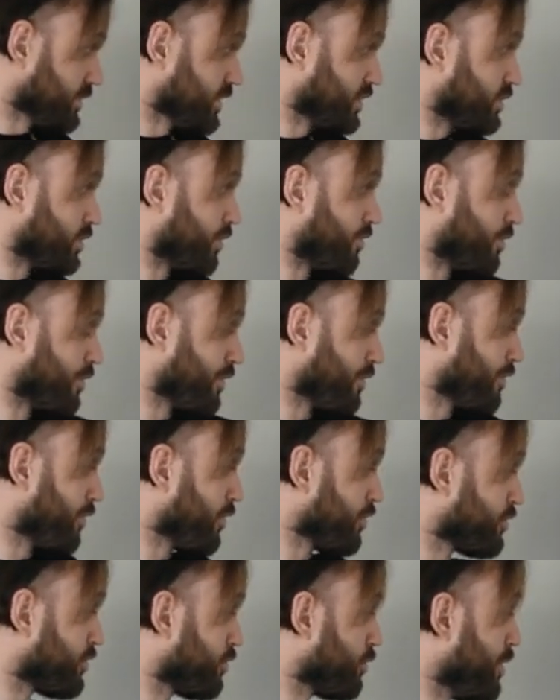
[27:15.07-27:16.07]
So for the
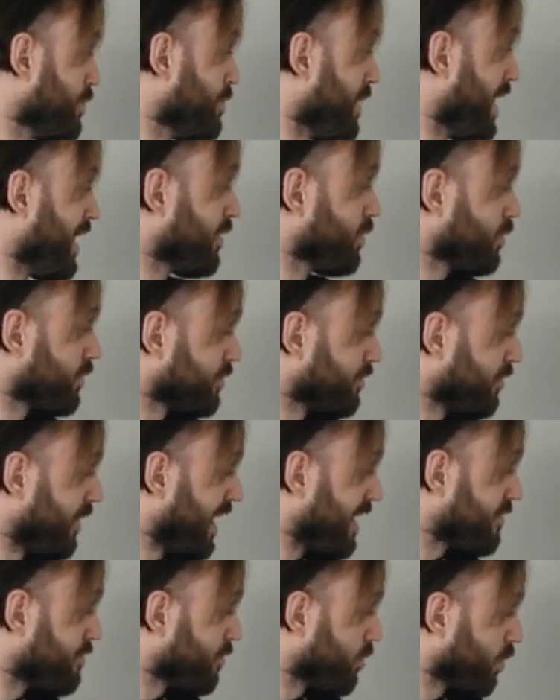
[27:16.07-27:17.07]
first three pound, it was
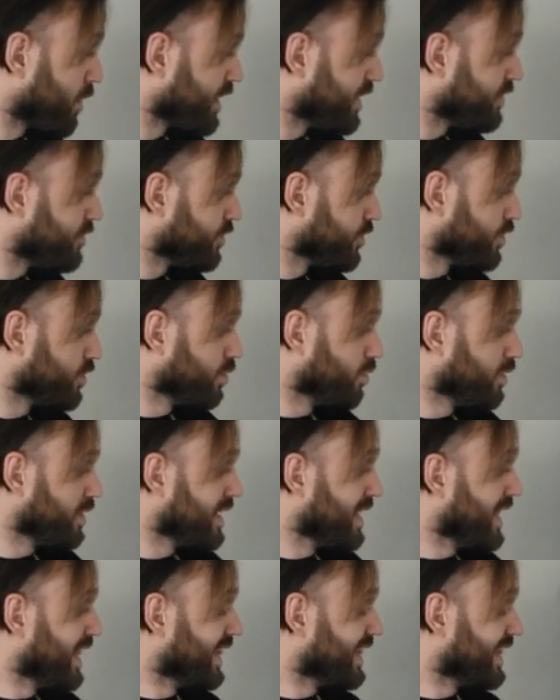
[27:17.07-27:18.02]
542,